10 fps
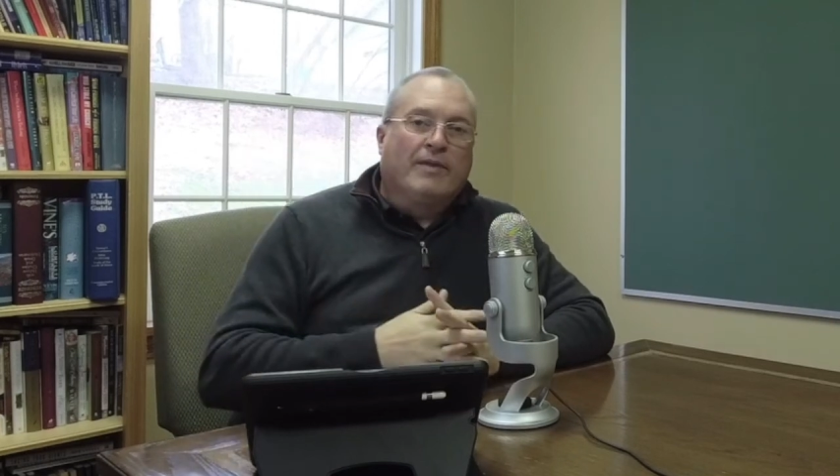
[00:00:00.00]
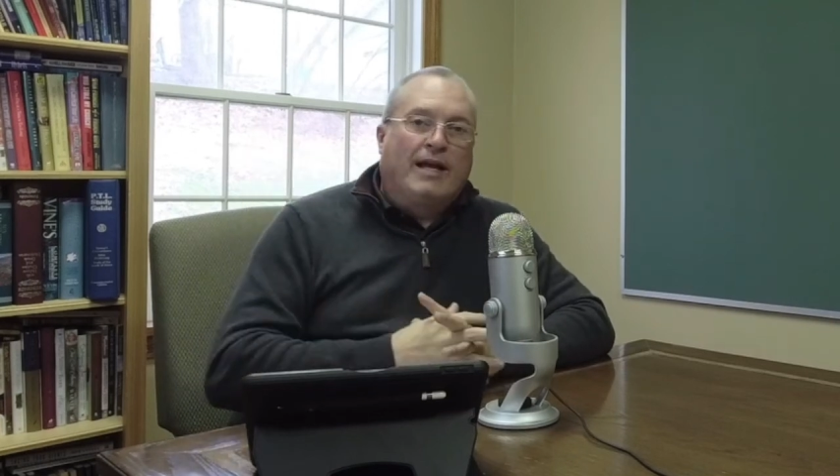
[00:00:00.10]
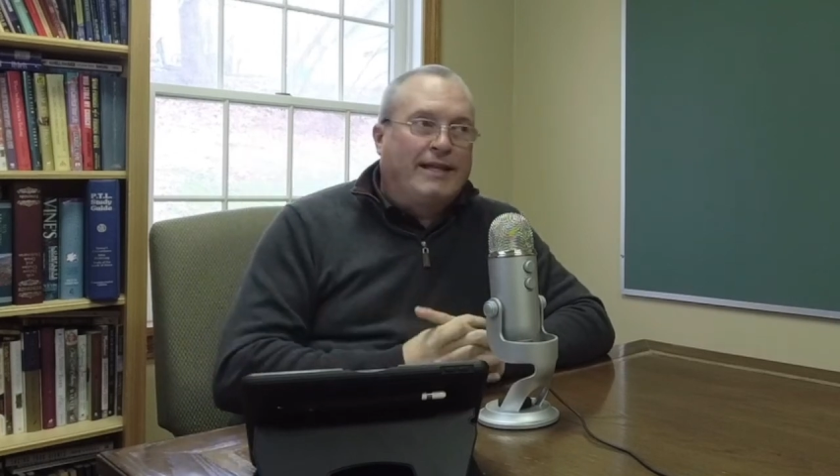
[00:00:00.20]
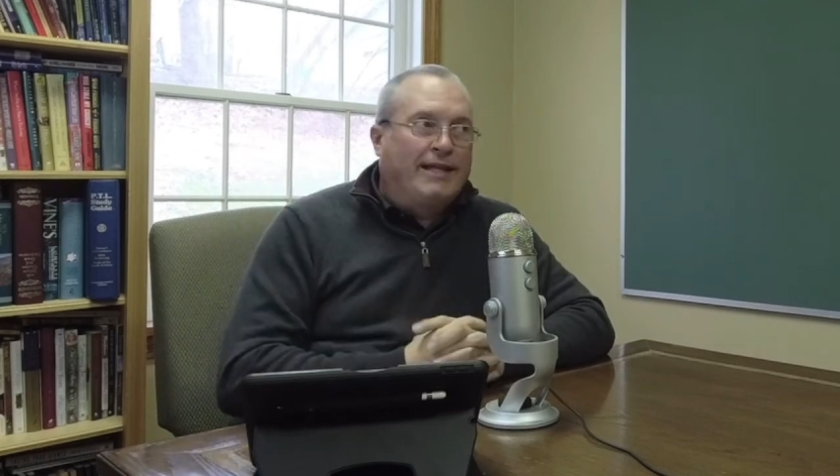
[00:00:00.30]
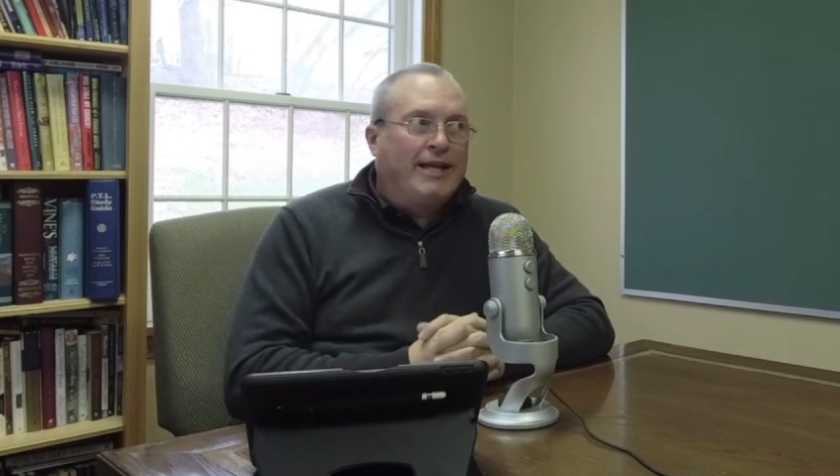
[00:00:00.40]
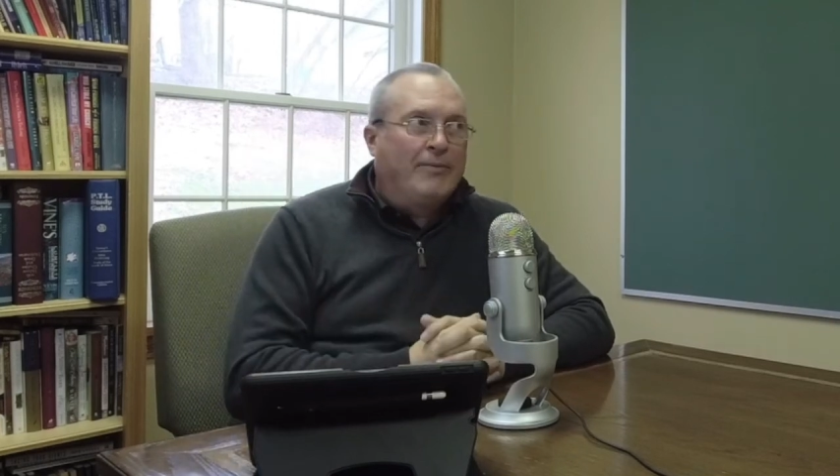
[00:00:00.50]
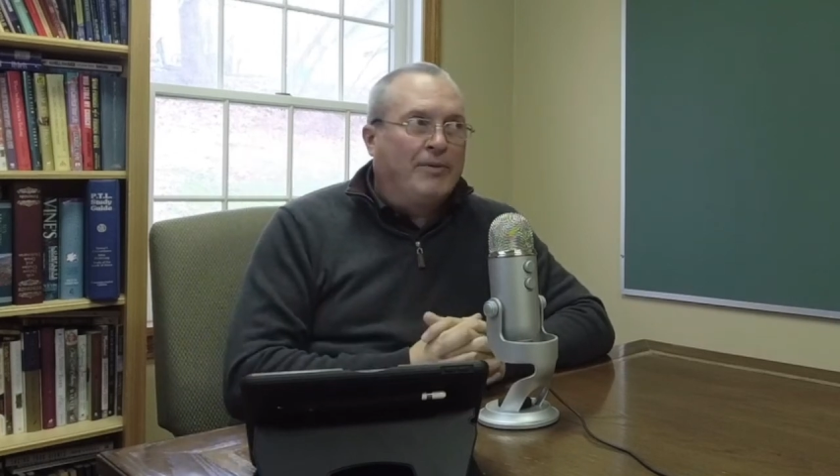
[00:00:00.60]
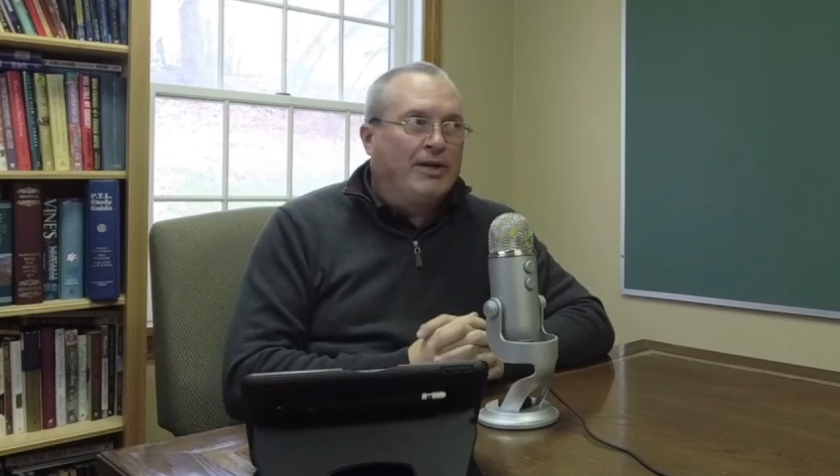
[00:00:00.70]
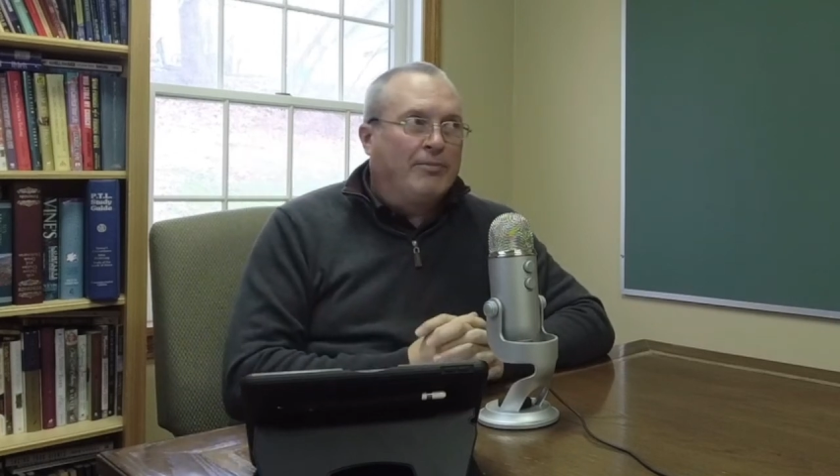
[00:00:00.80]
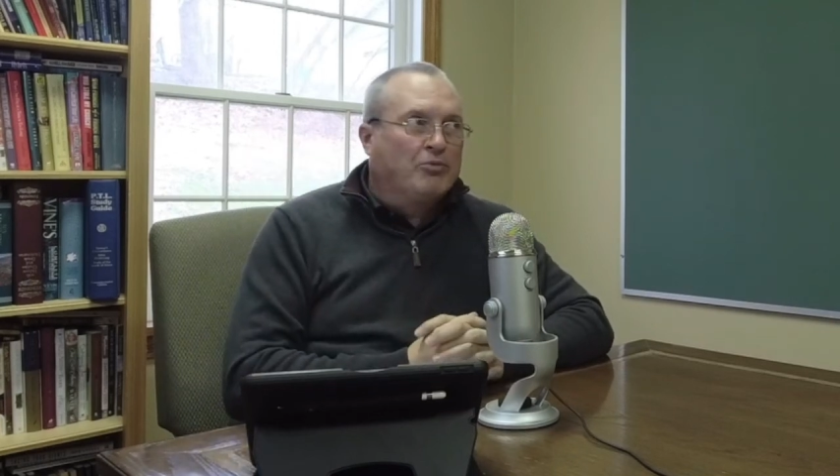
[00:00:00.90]
I think that'd
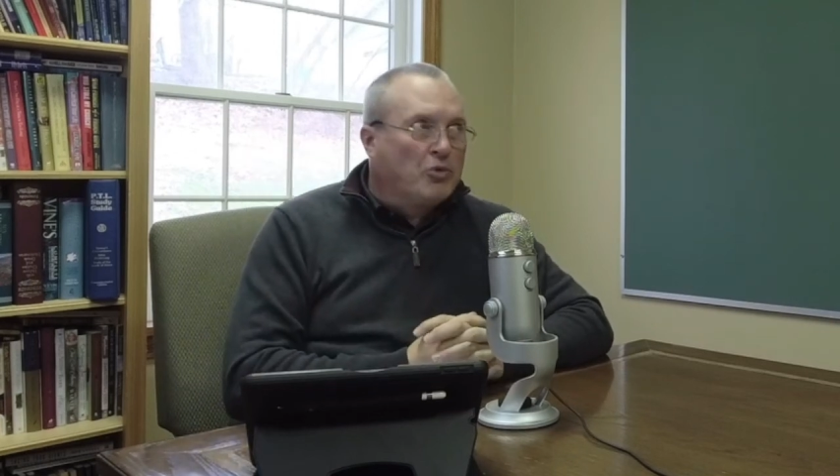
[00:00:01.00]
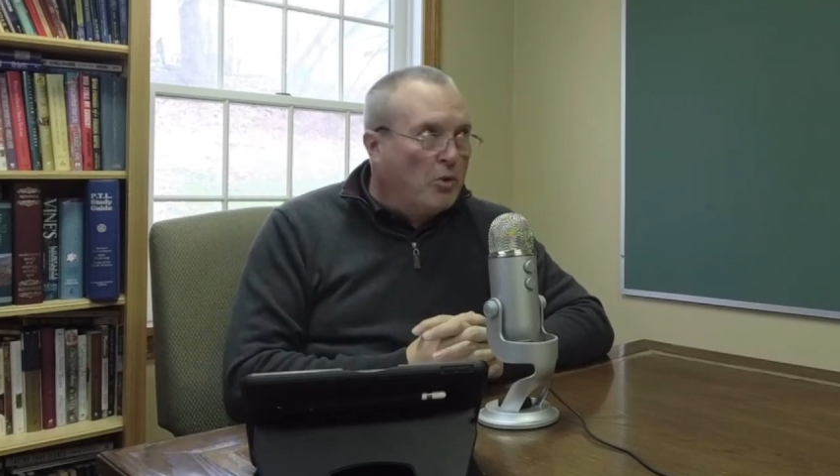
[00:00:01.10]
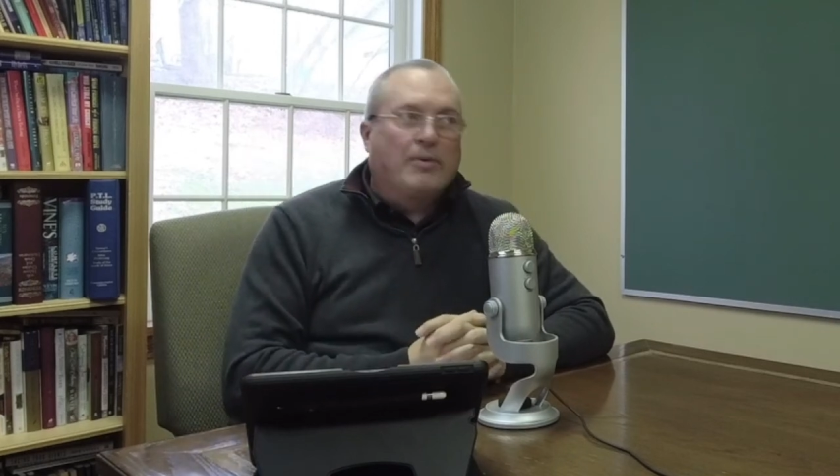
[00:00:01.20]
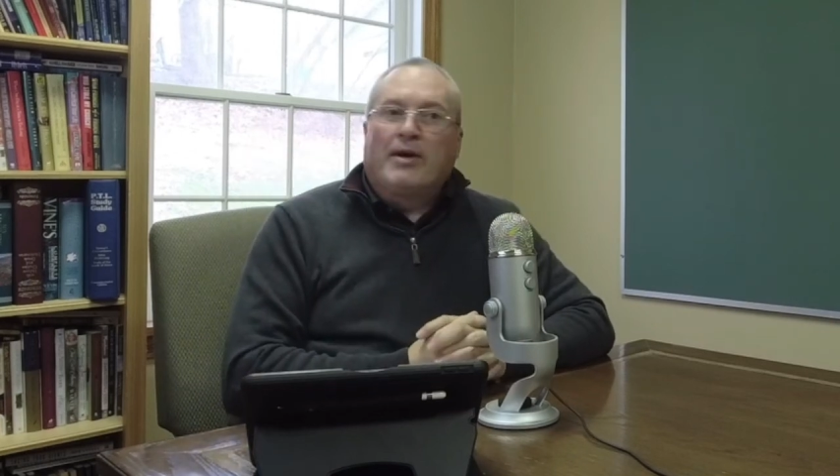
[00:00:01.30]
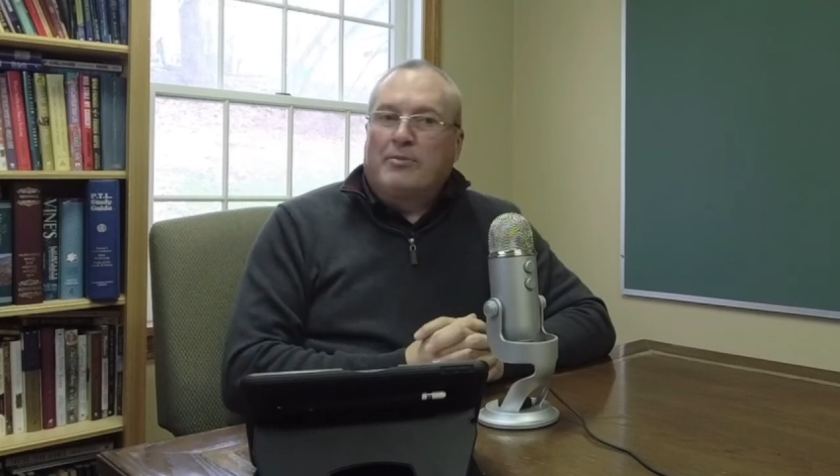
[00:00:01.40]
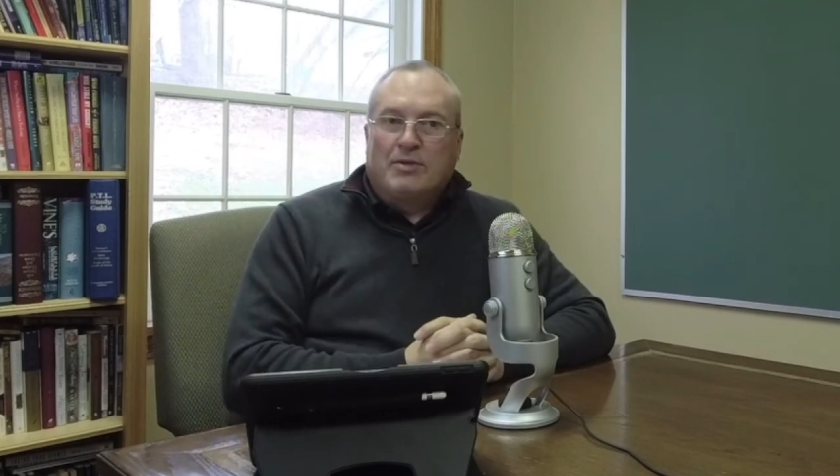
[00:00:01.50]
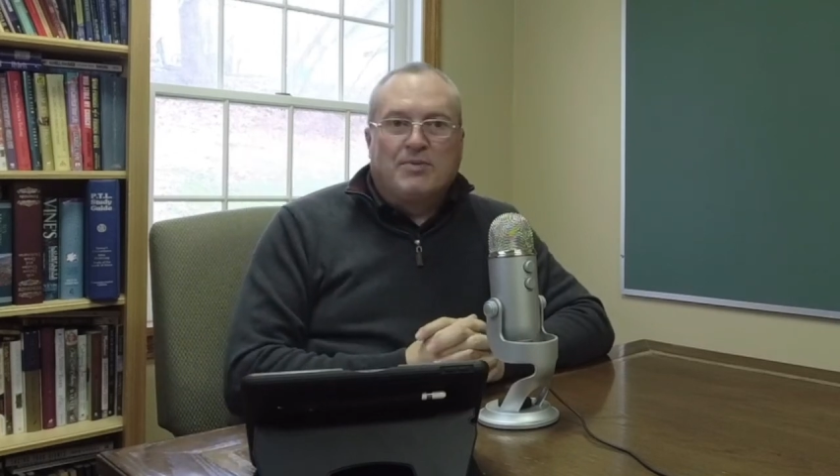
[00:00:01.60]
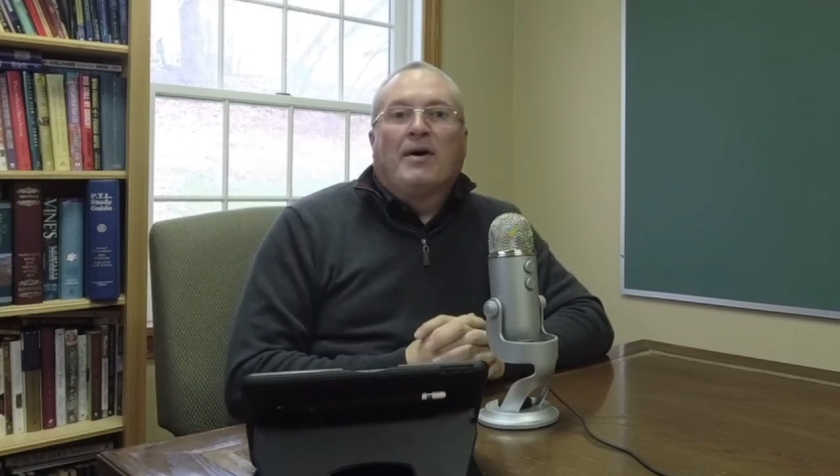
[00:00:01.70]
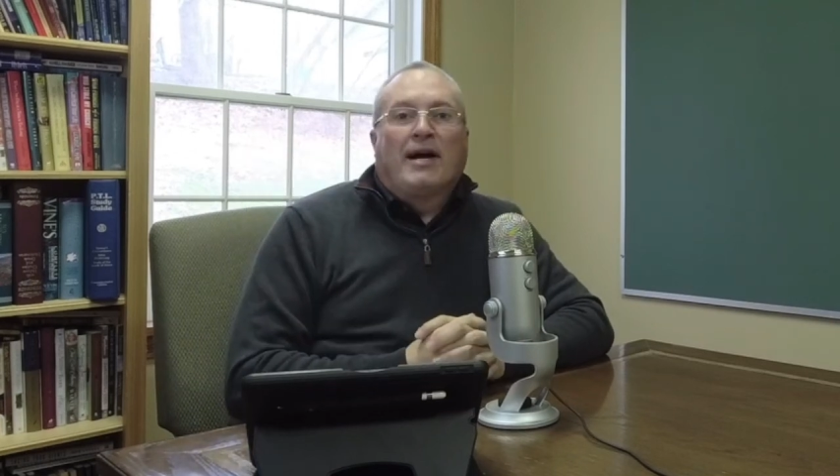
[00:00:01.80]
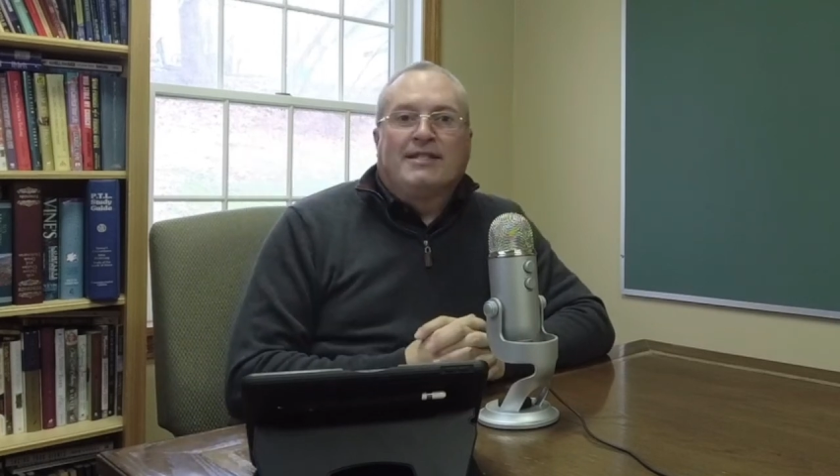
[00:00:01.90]
be an appropriate
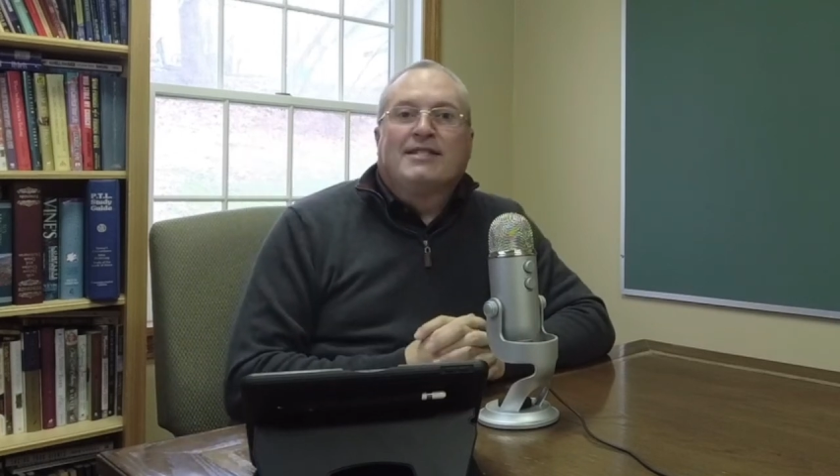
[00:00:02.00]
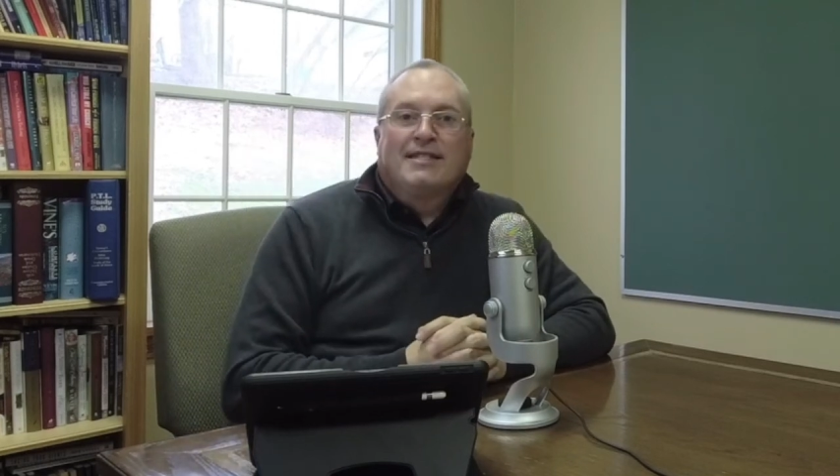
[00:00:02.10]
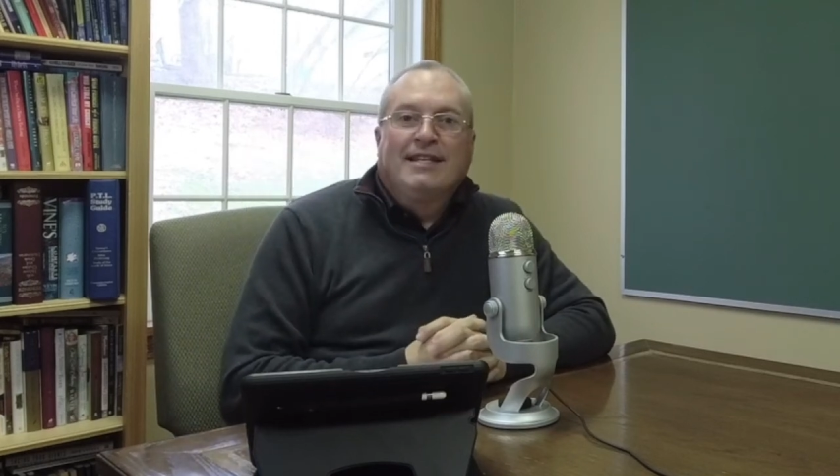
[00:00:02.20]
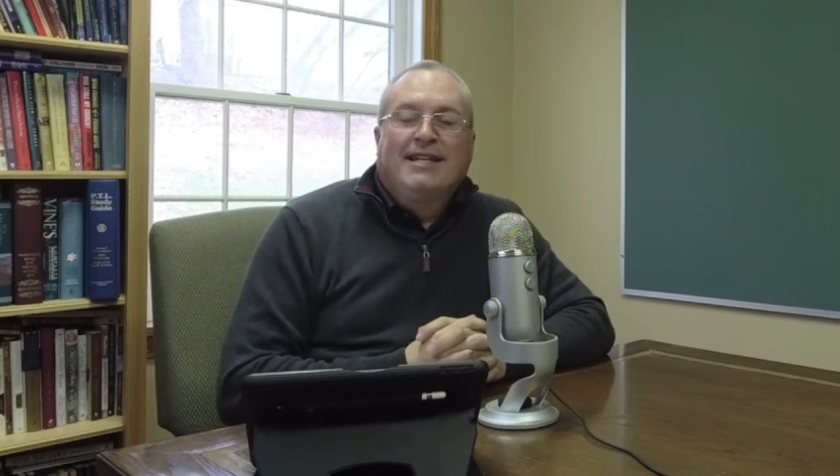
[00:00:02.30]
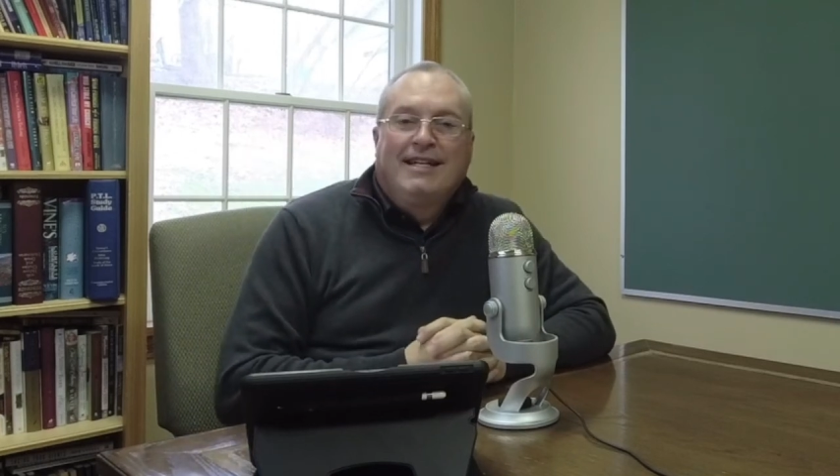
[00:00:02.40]
response